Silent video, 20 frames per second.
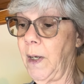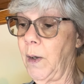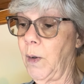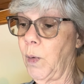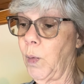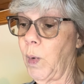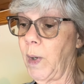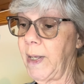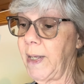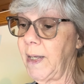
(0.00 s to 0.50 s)

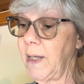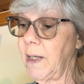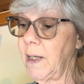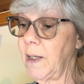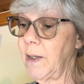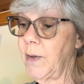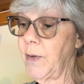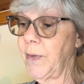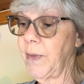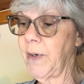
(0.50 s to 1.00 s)

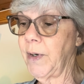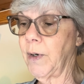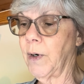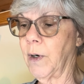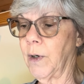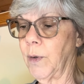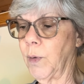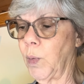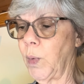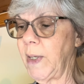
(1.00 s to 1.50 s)
"Well, there
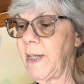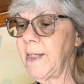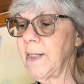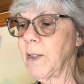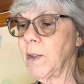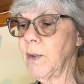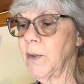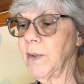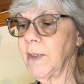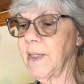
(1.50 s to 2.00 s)
are
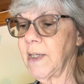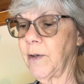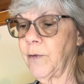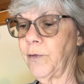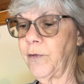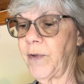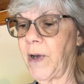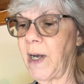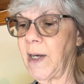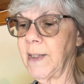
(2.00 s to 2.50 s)
weasels and
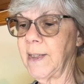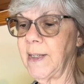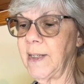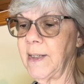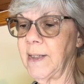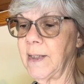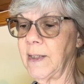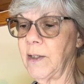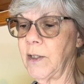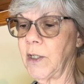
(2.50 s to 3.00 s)

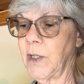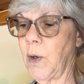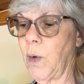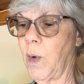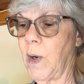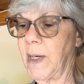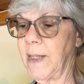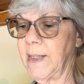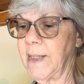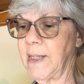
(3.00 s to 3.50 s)
foxes and so
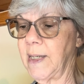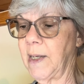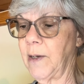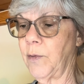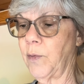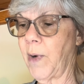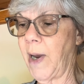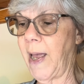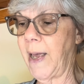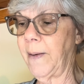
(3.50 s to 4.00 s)
on," said
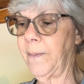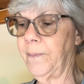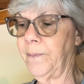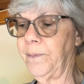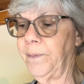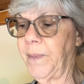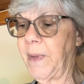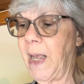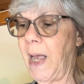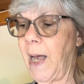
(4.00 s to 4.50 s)
Rat.
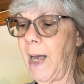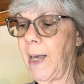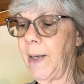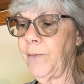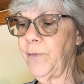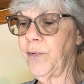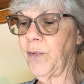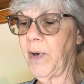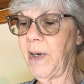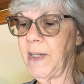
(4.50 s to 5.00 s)

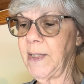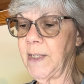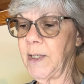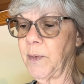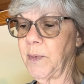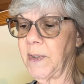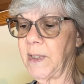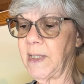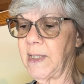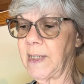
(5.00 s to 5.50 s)
"I'm friends
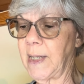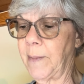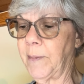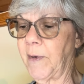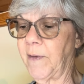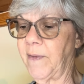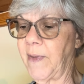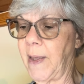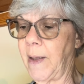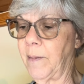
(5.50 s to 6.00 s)
with some
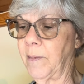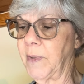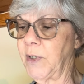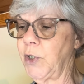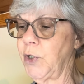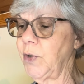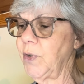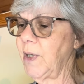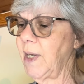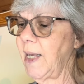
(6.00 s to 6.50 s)
of them,
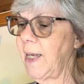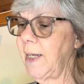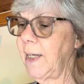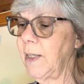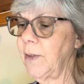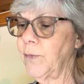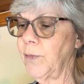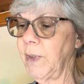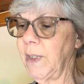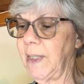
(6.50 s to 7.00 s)
but you
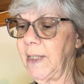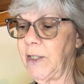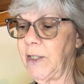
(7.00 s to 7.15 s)
can't really